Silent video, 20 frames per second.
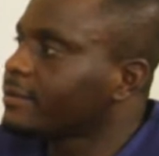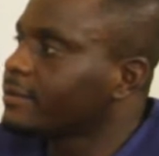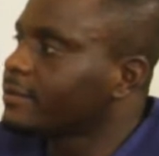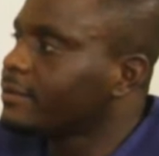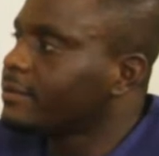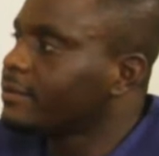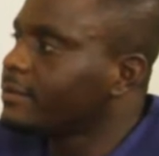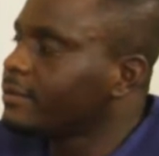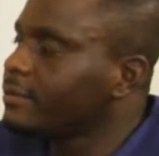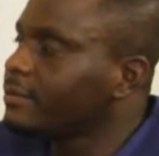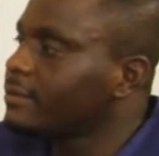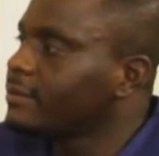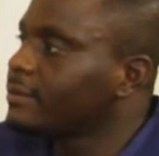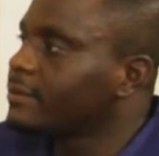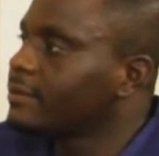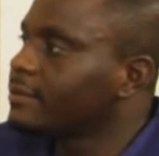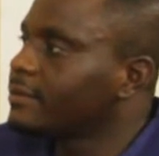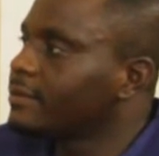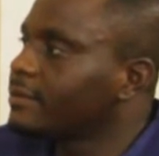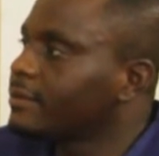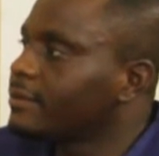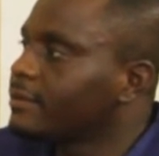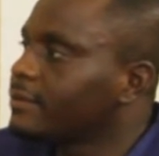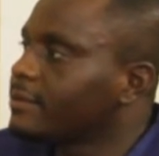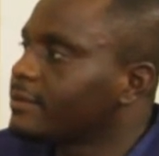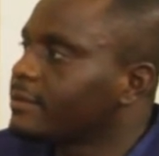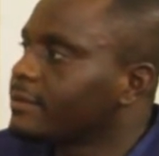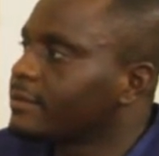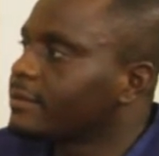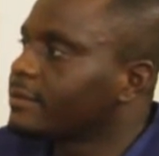
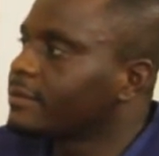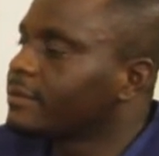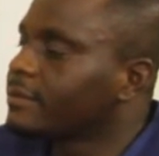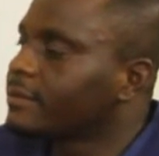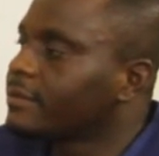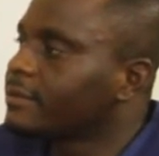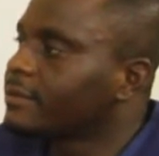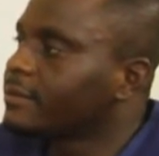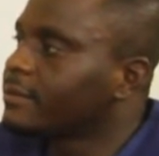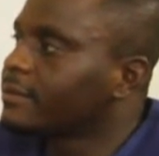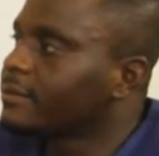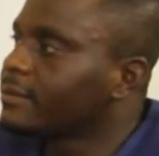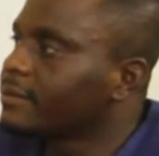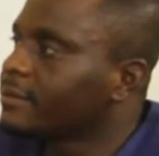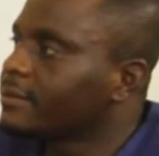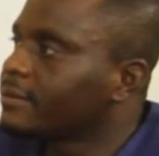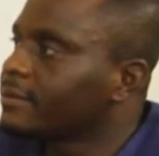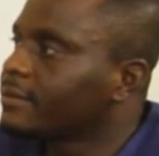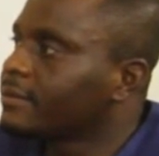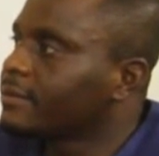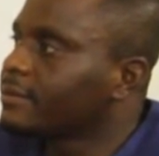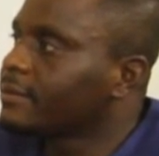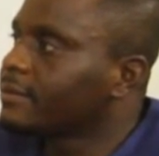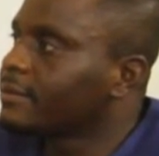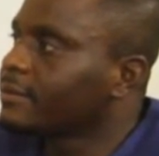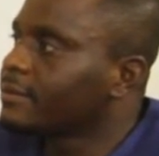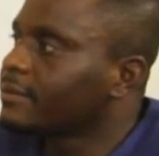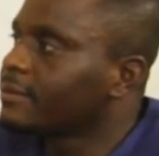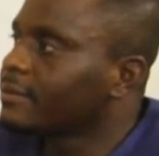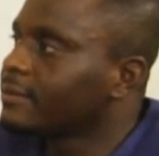
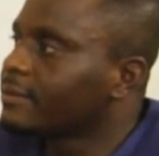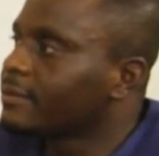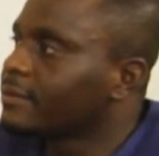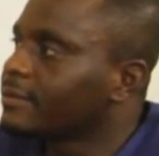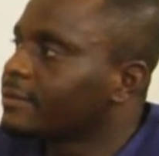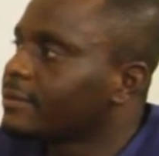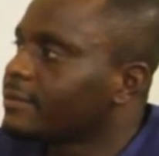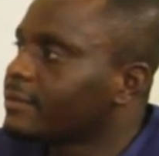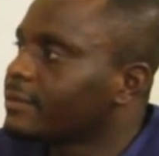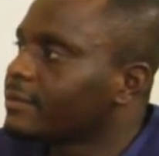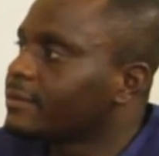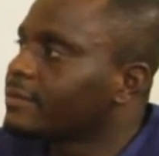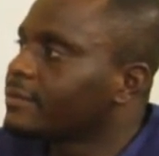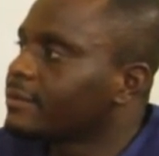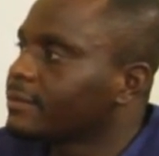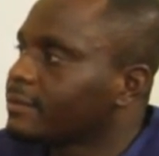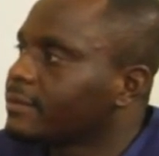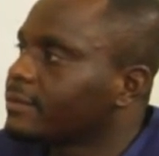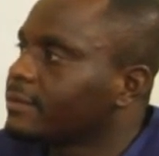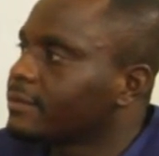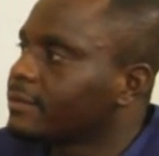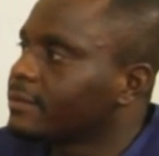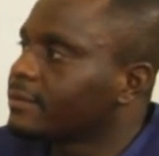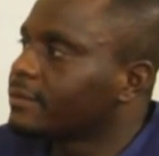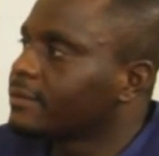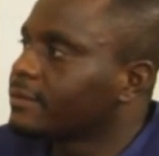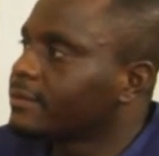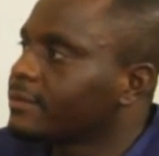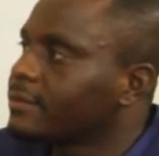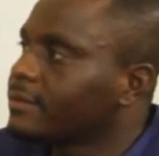
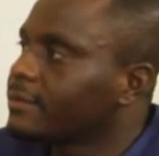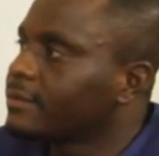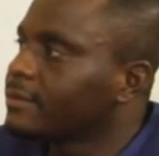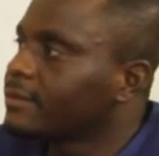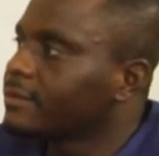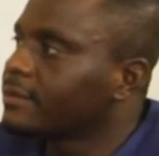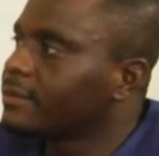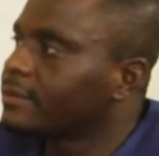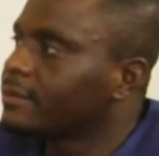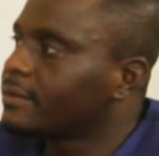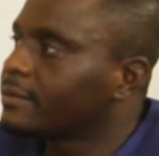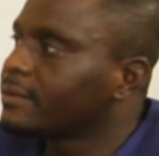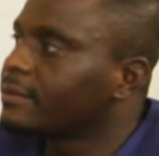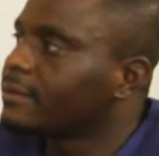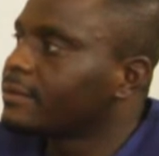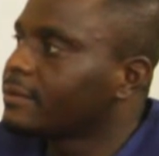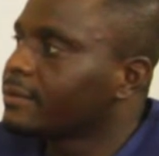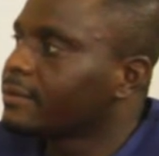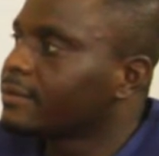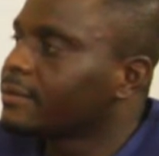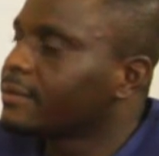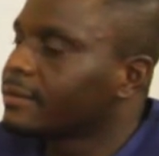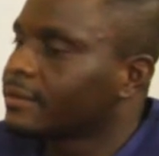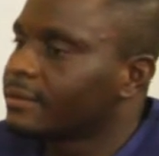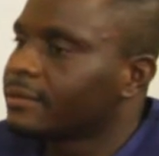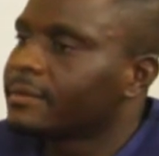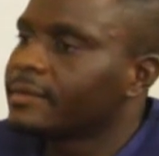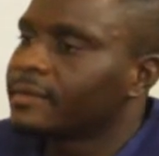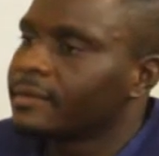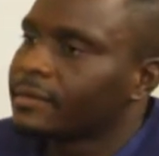
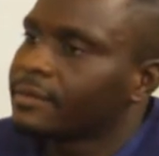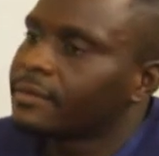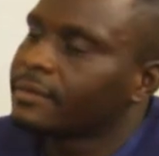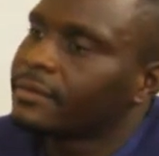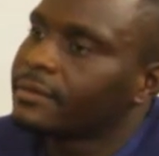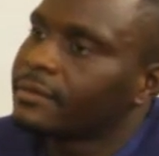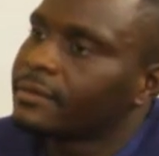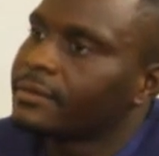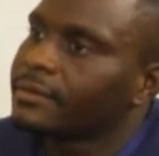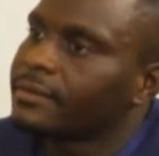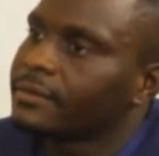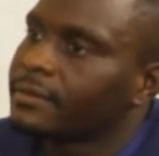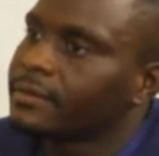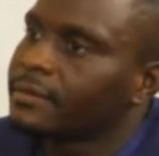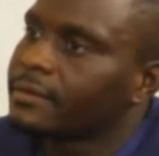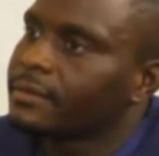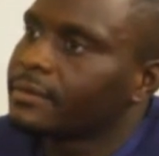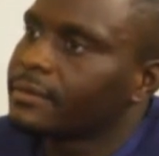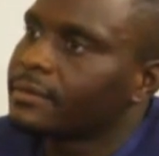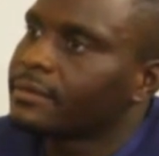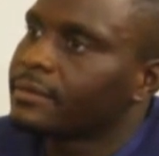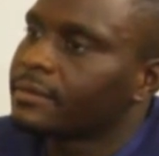(not speaking)